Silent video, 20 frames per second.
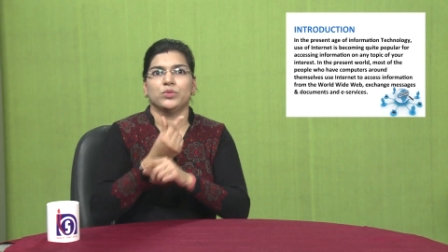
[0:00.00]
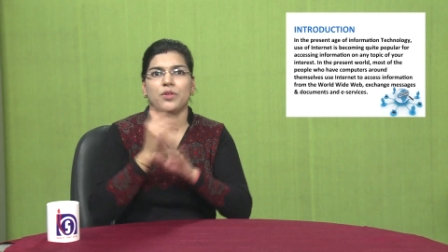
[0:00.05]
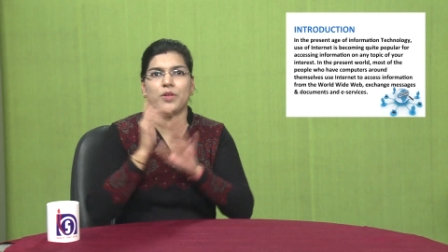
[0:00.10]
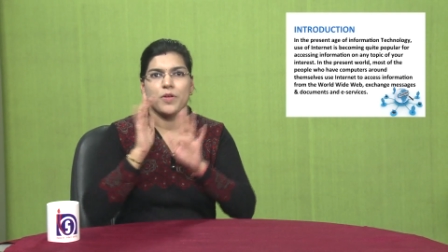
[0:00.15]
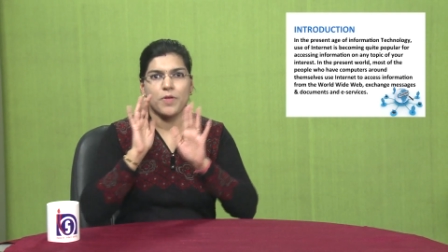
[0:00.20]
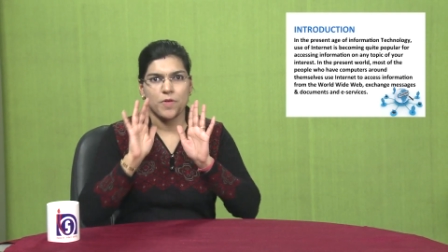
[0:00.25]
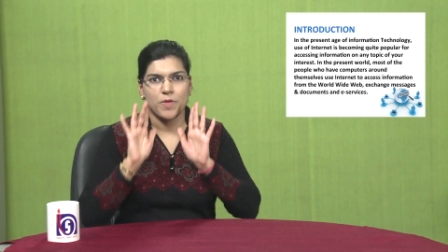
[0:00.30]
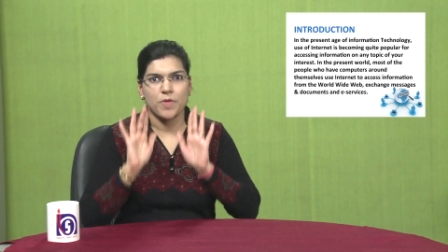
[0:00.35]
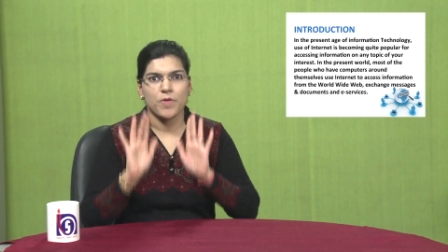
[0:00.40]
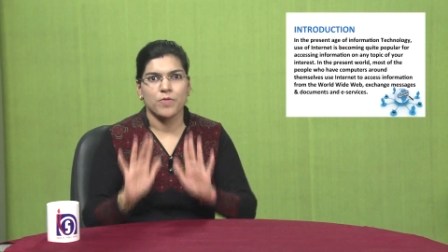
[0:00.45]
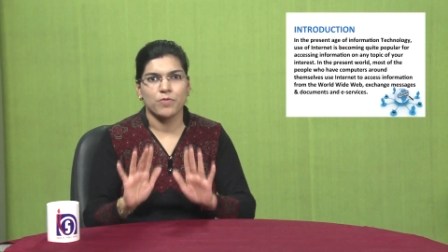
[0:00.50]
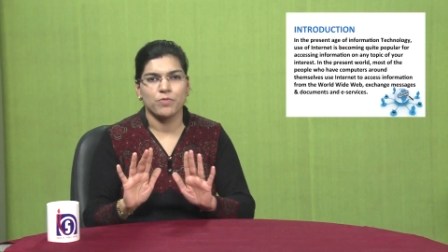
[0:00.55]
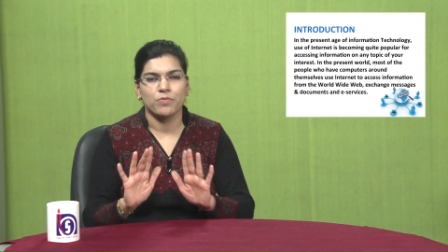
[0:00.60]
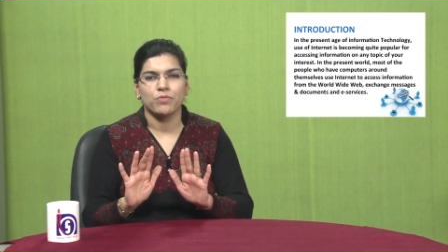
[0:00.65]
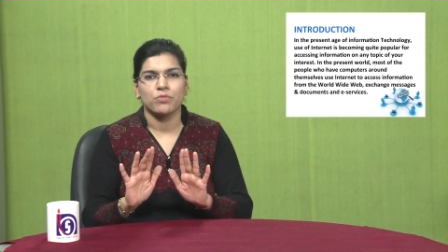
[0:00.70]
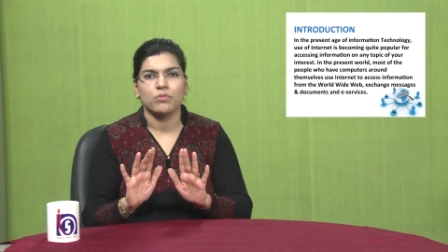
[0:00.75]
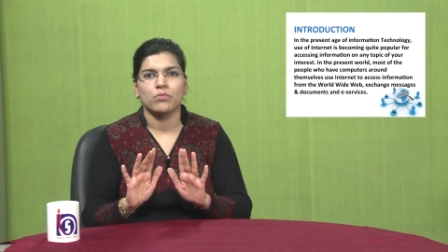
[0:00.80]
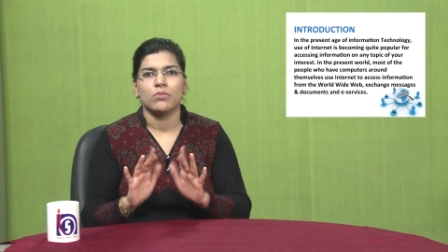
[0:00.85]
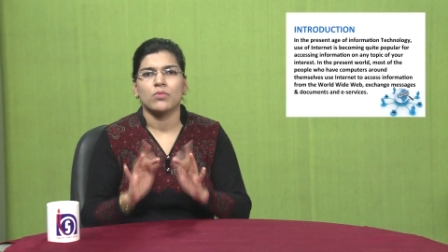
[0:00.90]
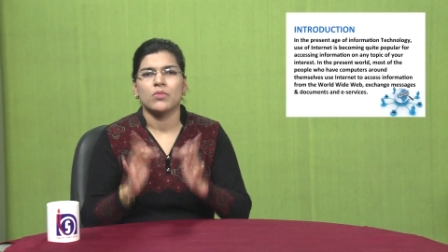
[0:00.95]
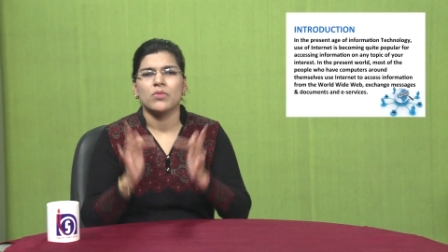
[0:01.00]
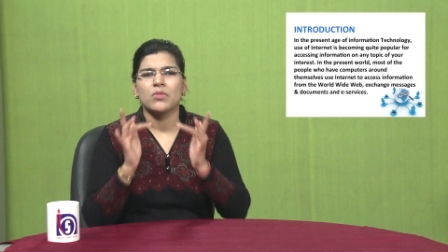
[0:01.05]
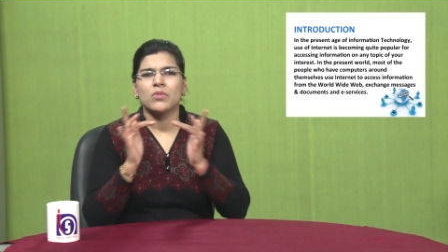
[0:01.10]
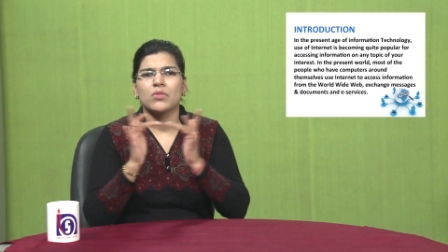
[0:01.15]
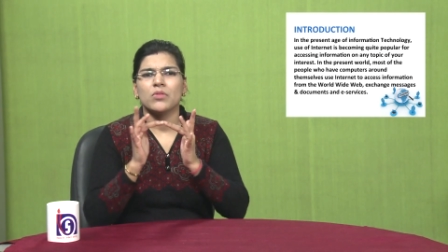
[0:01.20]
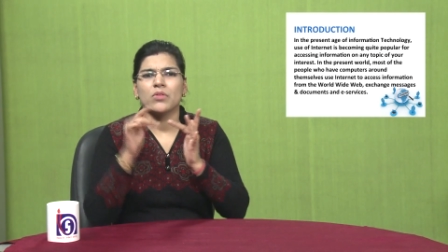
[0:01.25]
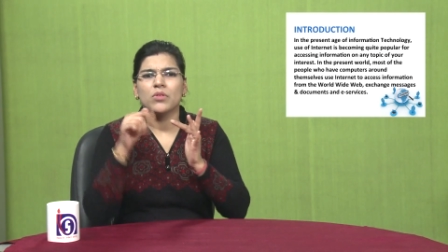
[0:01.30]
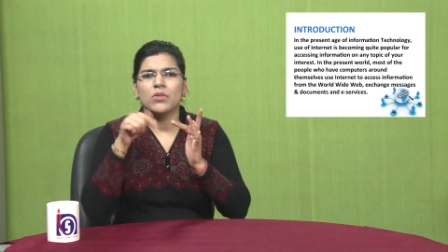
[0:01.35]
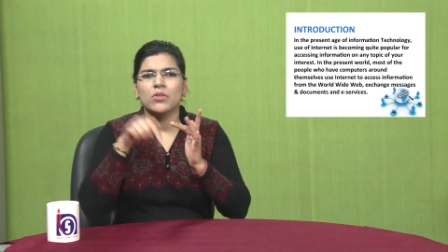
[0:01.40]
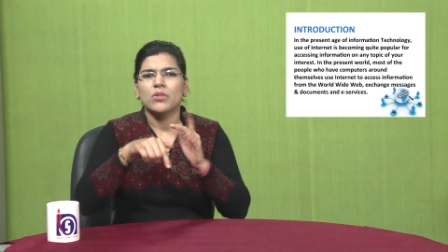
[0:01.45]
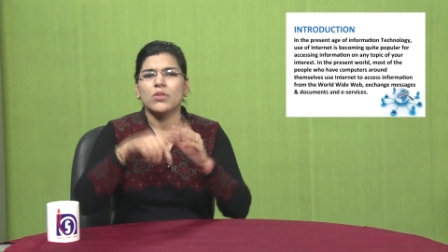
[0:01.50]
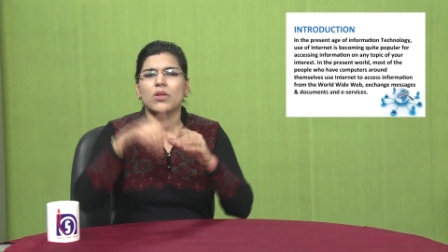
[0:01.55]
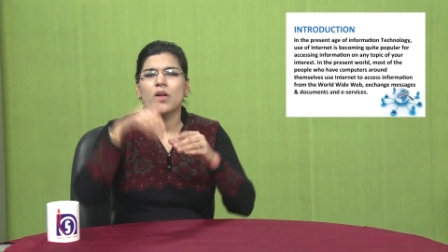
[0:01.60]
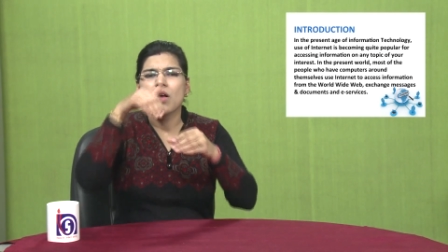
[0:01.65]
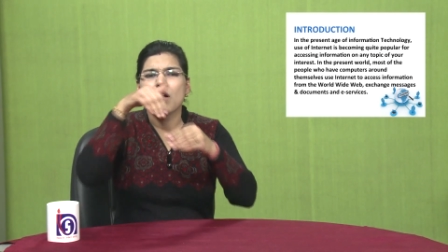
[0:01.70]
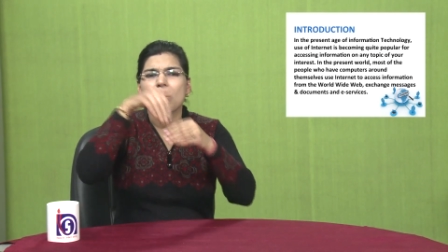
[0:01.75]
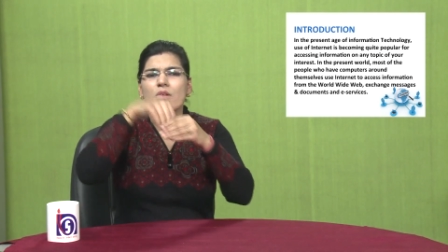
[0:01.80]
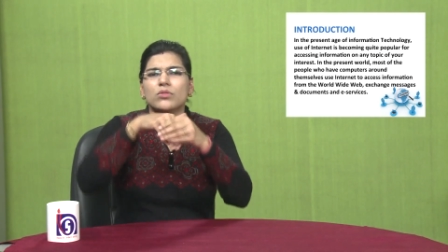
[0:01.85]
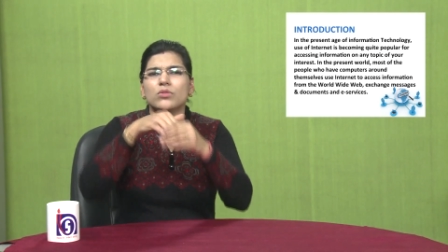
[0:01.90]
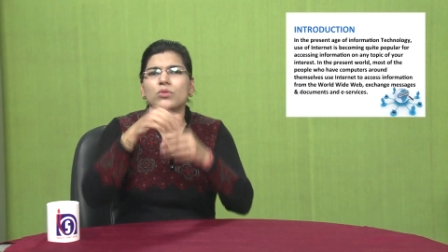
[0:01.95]
for accessing information
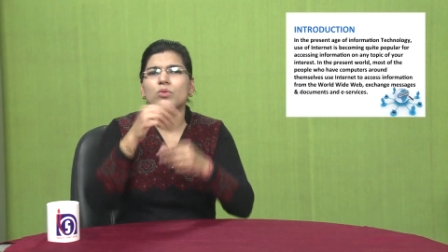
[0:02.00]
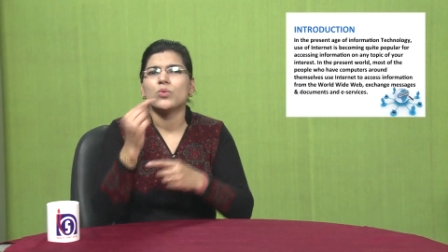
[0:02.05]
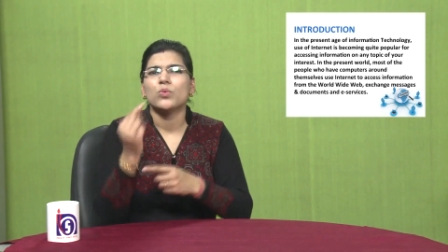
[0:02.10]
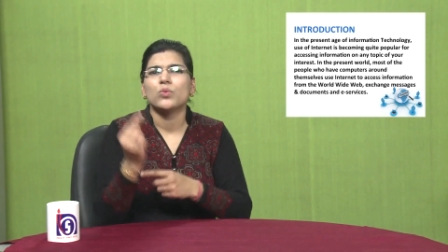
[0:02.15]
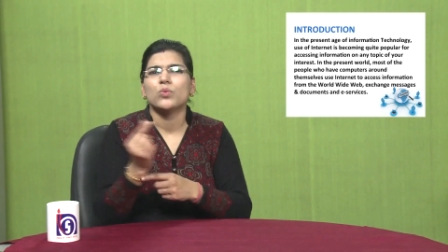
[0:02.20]
on